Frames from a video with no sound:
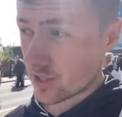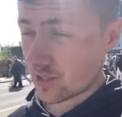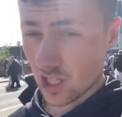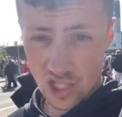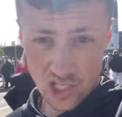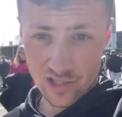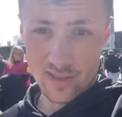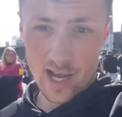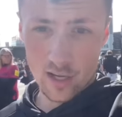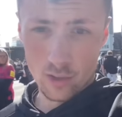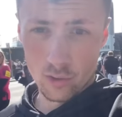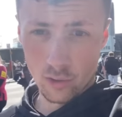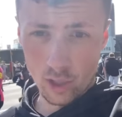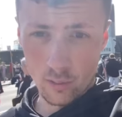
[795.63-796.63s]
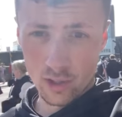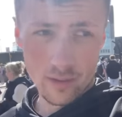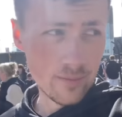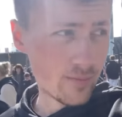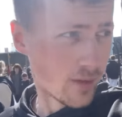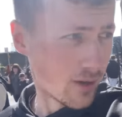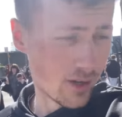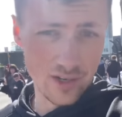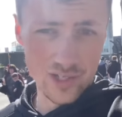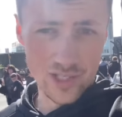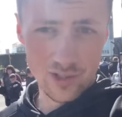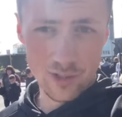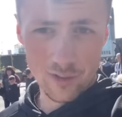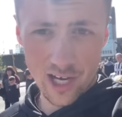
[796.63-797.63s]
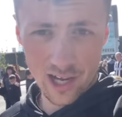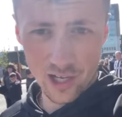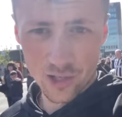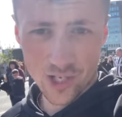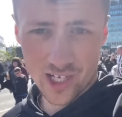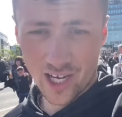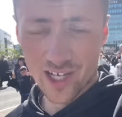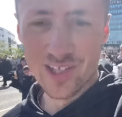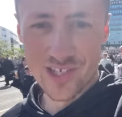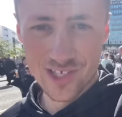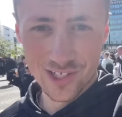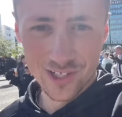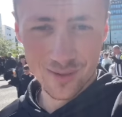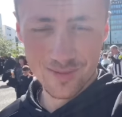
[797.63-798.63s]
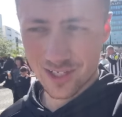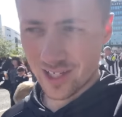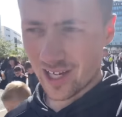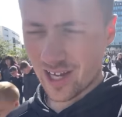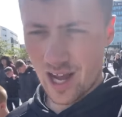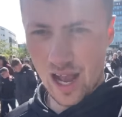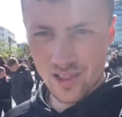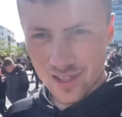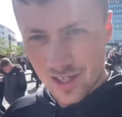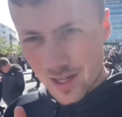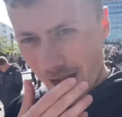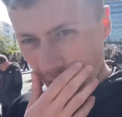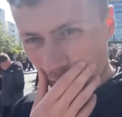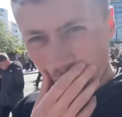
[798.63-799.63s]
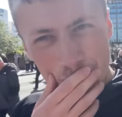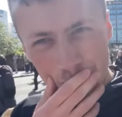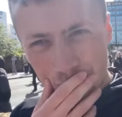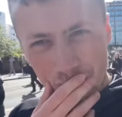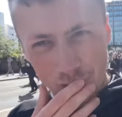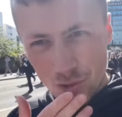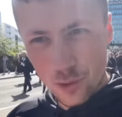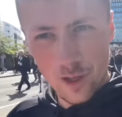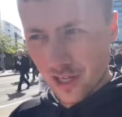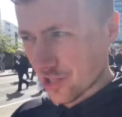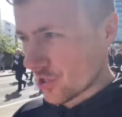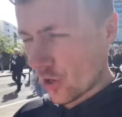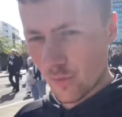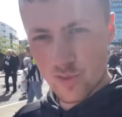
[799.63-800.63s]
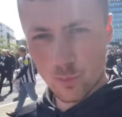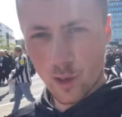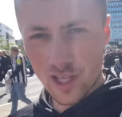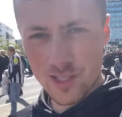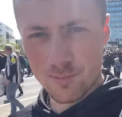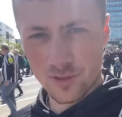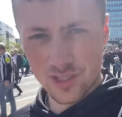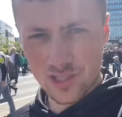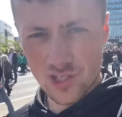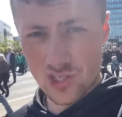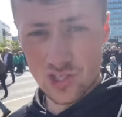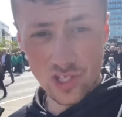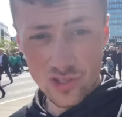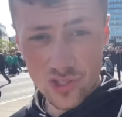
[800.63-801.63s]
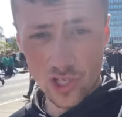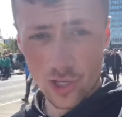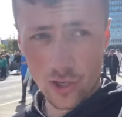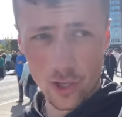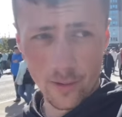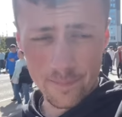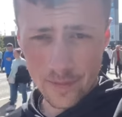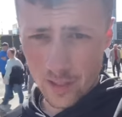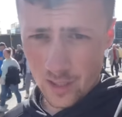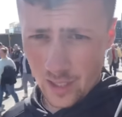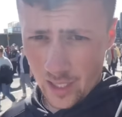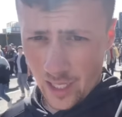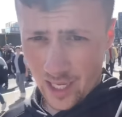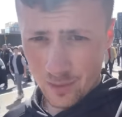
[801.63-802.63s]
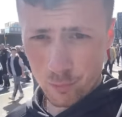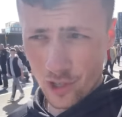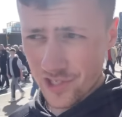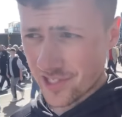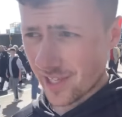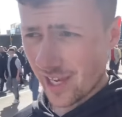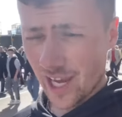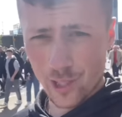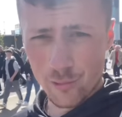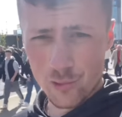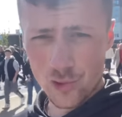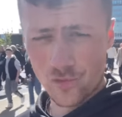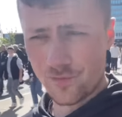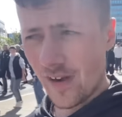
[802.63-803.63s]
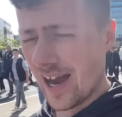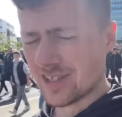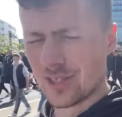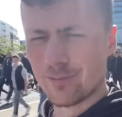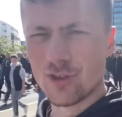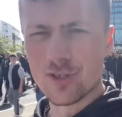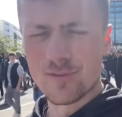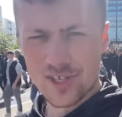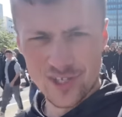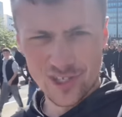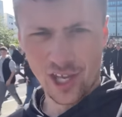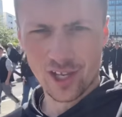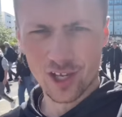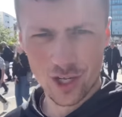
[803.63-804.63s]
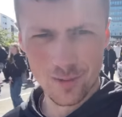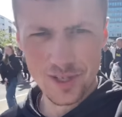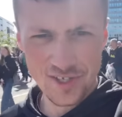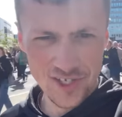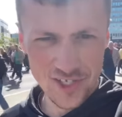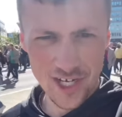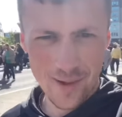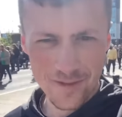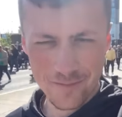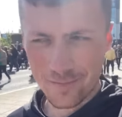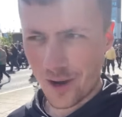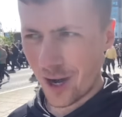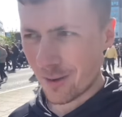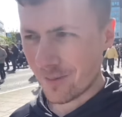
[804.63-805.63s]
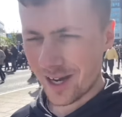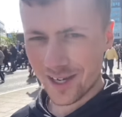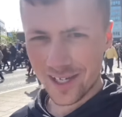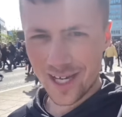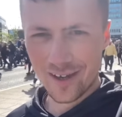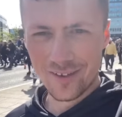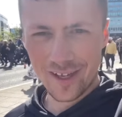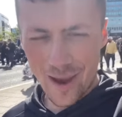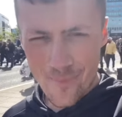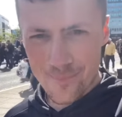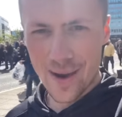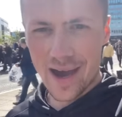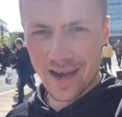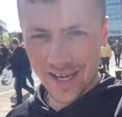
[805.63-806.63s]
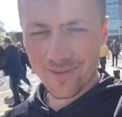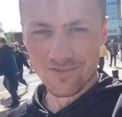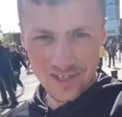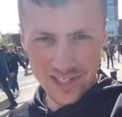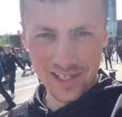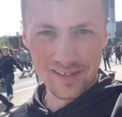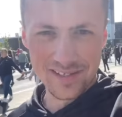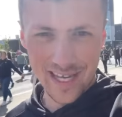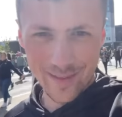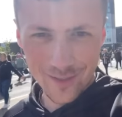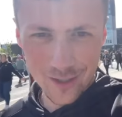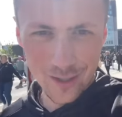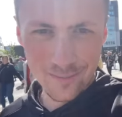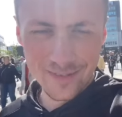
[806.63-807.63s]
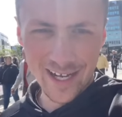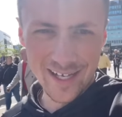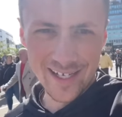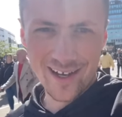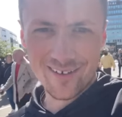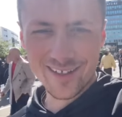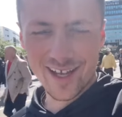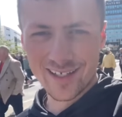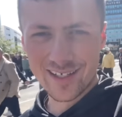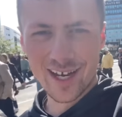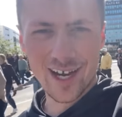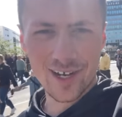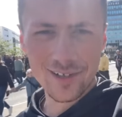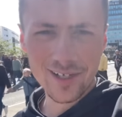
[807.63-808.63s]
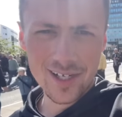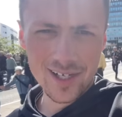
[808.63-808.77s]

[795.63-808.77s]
They didn't at all. They were honestly, they were like a little kitten turn up today. I don't know where the Tottenham's went, but they just didn't turn up. And once again, those fans, it must be sick of coming to St James's Park by now. They get battered every single time they come here now under Eddie Howe.